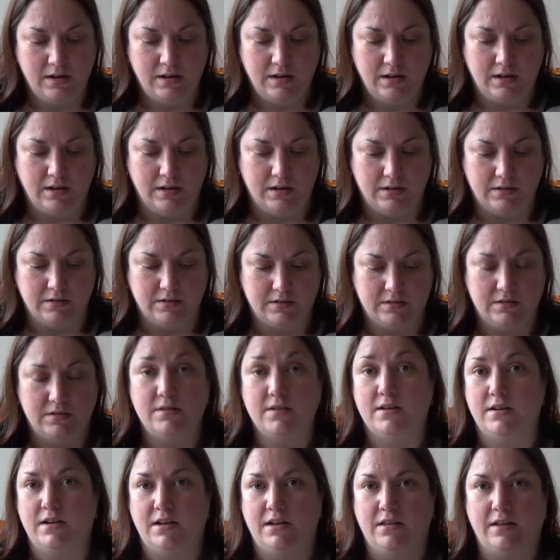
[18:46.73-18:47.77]
is to
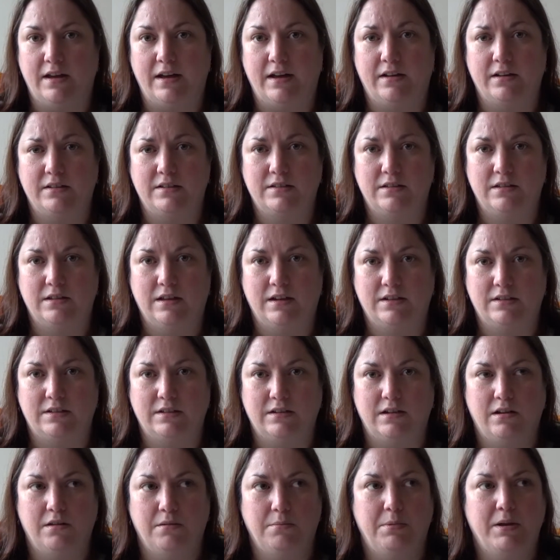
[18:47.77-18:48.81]
knit that
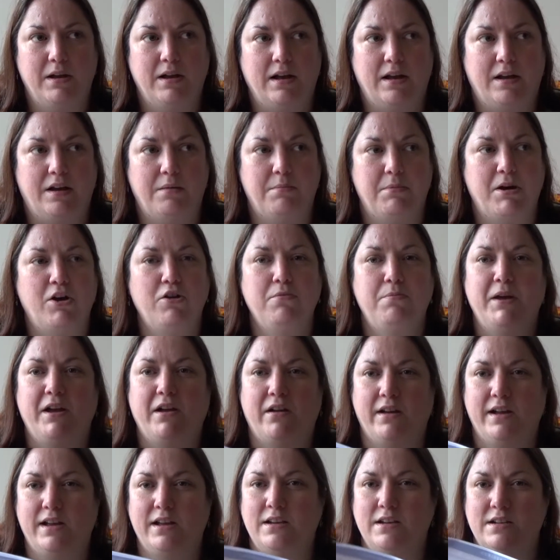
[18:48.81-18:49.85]
up, and I'm hoping
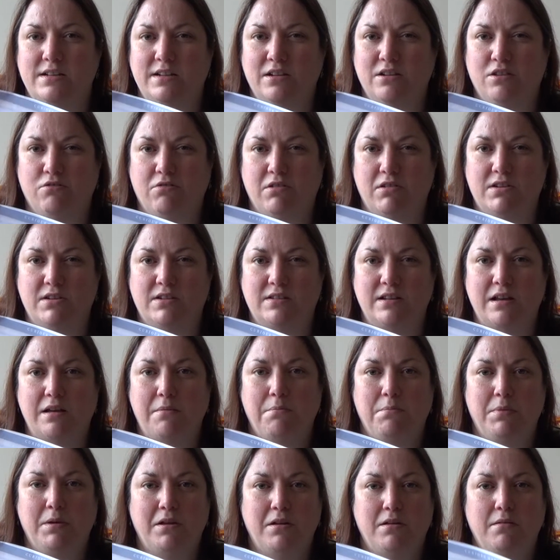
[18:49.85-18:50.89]
I can knit it through
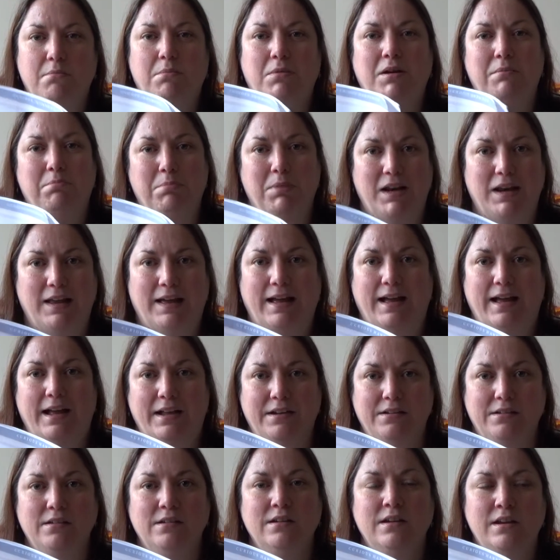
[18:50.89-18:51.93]
December. My
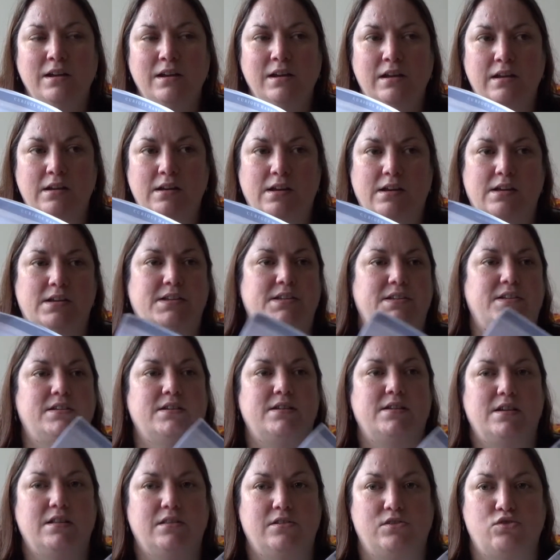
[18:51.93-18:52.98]
plan is to
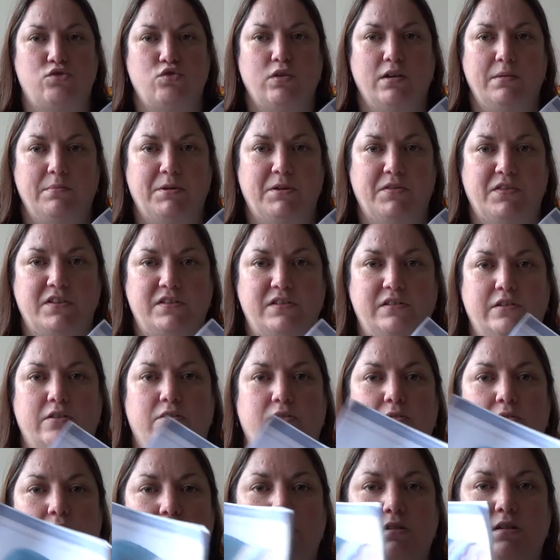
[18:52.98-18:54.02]
knit the stripe on the
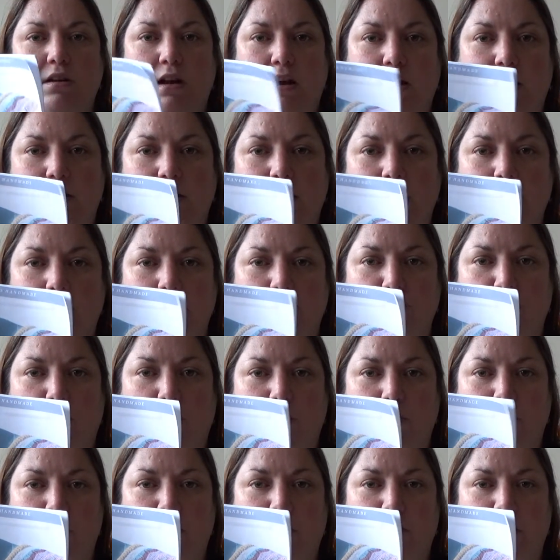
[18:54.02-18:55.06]
socks and knit a
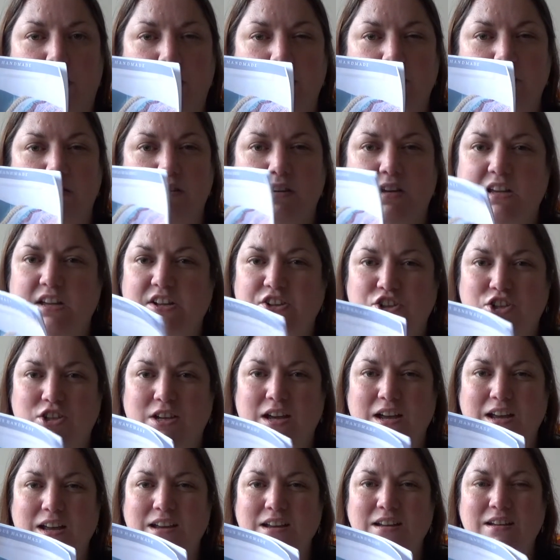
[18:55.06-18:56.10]
stripe on this each
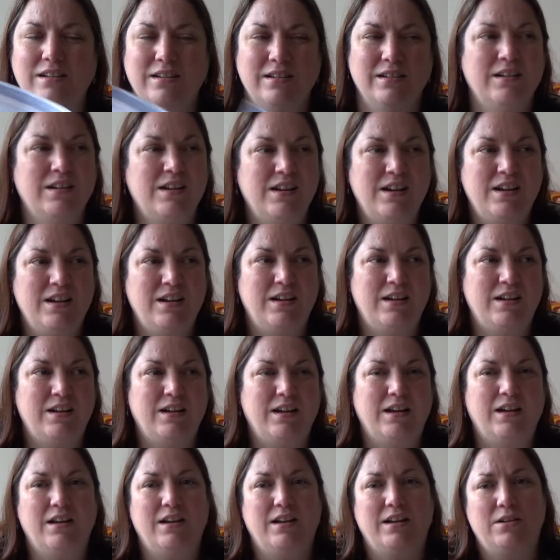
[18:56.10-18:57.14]
day.
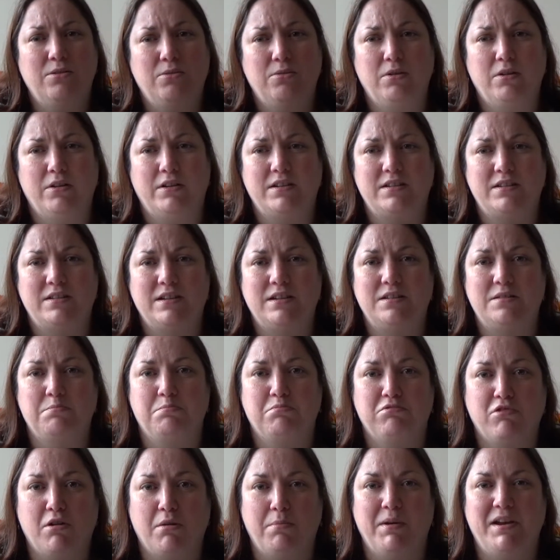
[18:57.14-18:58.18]
In all honesty, it's
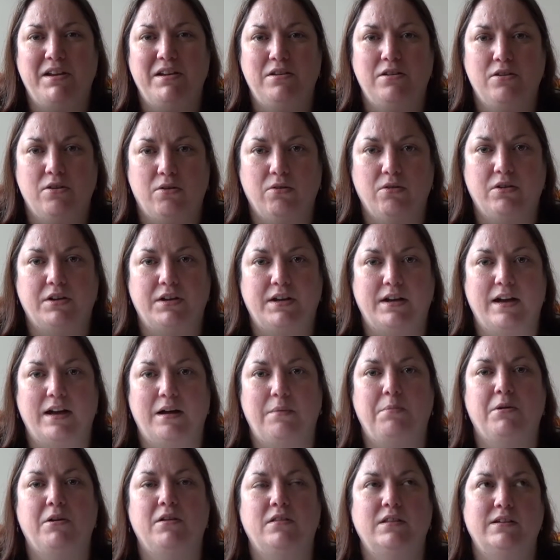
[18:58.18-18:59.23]
probably not going to
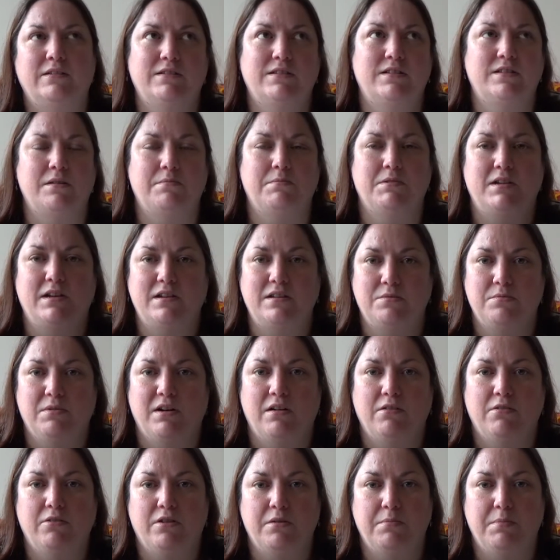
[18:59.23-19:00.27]
happen. There are some days where
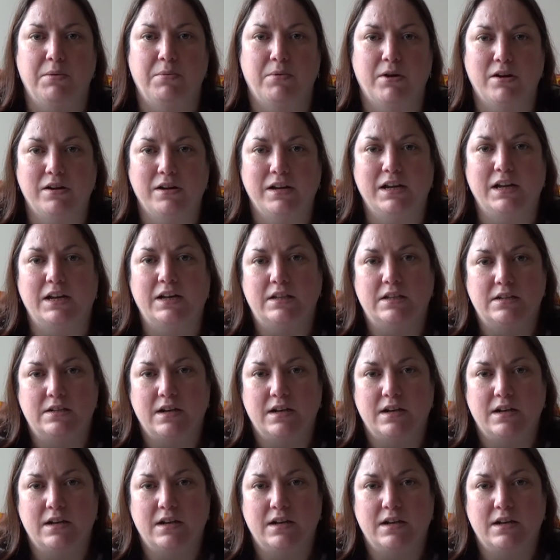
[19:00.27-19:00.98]
I'm going to be working in the